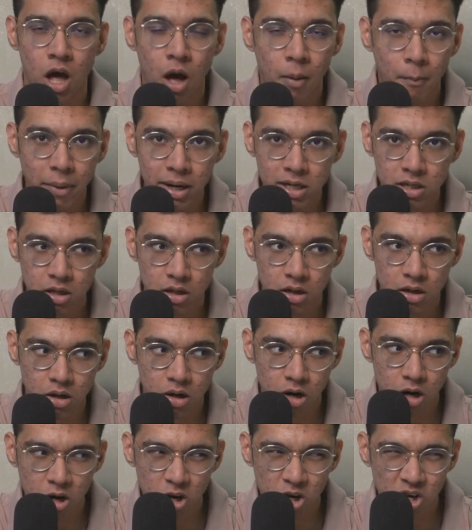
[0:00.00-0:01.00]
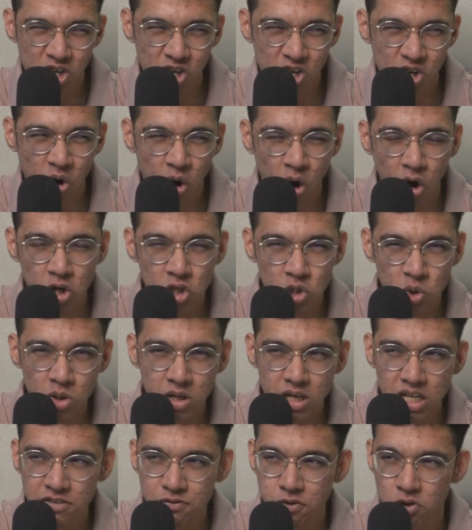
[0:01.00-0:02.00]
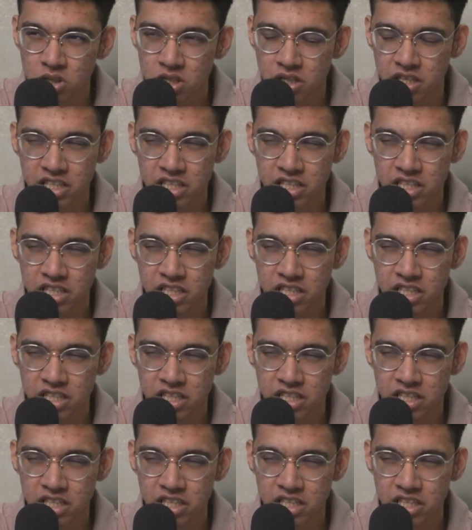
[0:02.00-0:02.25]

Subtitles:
but not only for the